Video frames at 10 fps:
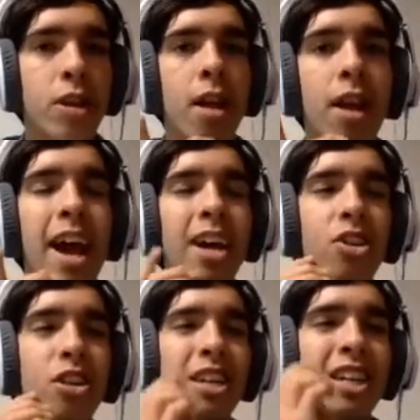I'll
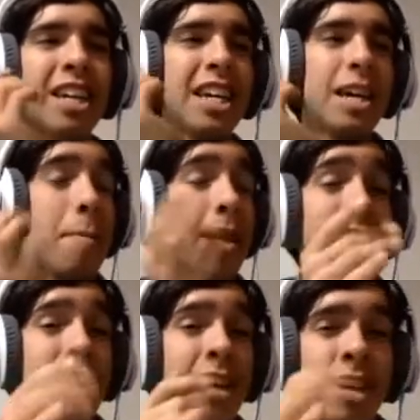actually make
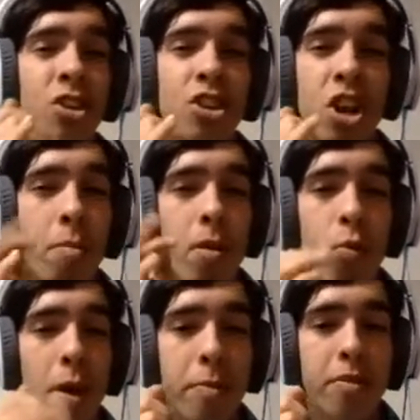a JerBear
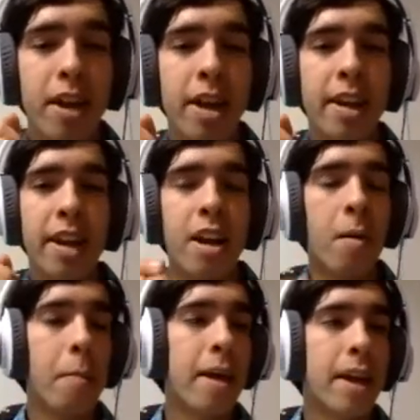website, and I'll
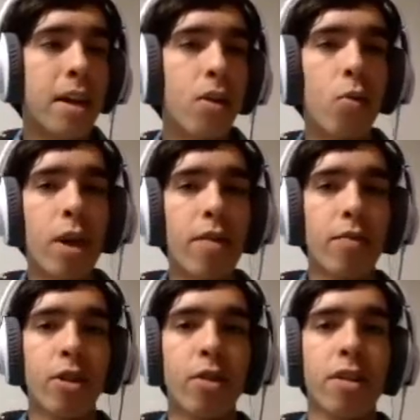make a way for
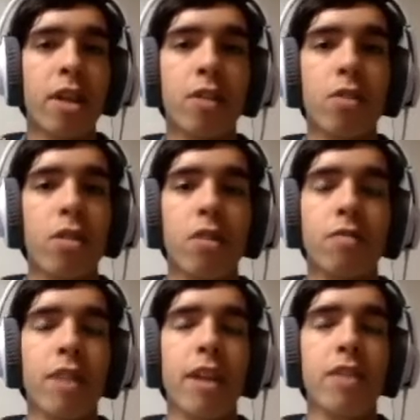you to download all the
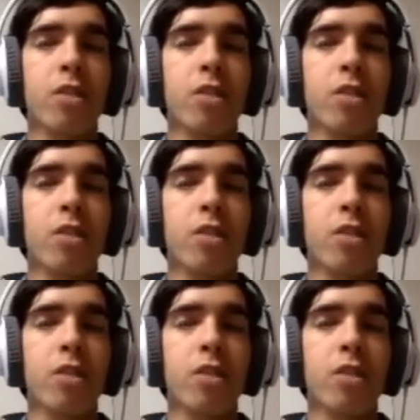files.